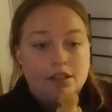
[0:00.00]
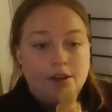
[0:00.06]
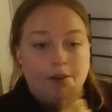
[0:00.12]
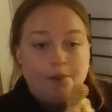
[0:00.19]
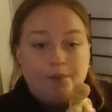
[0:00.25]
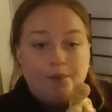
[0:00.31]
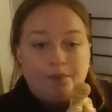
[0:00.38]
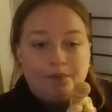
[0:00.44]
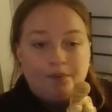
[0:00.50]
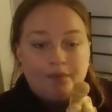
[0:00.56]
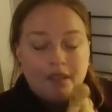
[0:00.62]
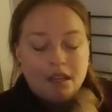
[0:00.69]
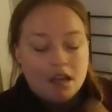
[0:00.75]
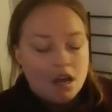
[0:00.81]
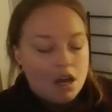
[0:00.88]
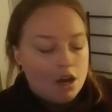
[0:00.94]
So
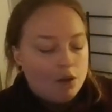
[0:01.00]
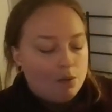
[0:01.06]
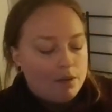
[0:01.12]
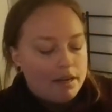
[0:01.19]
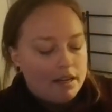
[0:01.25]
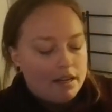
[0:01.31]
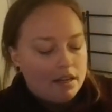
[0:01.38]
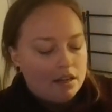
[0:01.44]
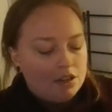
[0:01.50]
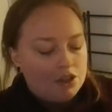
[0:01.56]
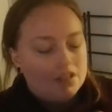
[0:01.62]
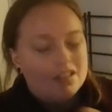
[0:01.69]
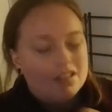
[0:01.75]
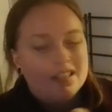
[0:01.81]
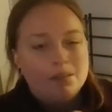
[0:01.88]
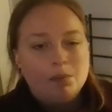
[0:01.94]

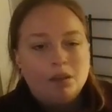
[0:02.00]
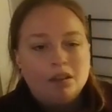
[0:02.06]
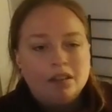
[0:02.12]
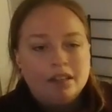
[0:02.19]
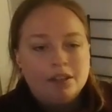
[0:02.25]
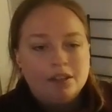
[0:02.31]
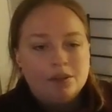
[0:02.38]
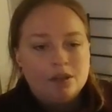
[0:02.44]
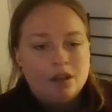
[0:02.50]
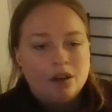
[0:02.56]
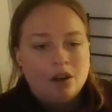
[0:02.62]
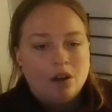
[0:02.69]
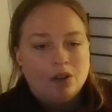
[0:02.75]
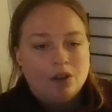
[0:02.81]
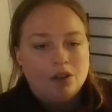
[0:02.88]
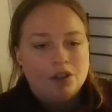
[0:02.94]
she is typically used
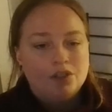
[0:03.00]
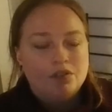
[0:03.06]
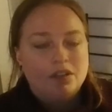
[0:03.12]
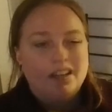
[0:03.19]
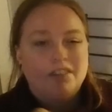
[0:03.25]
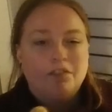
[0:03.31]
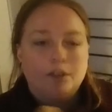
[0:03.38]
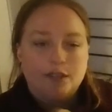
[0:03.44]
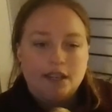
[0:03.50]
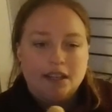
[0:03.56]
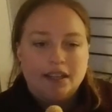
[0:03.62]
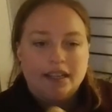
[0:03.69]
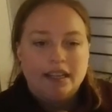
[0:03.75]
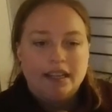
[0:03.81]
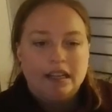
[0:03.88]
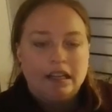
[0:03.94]
on altars for like
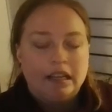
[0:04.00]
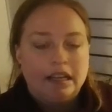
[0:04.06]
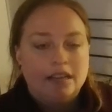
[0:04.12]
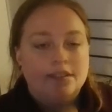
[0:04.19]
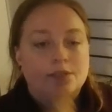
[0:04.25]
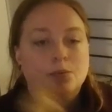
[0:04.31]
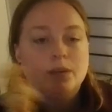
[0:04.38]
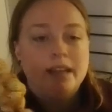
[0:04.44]
fertility and things.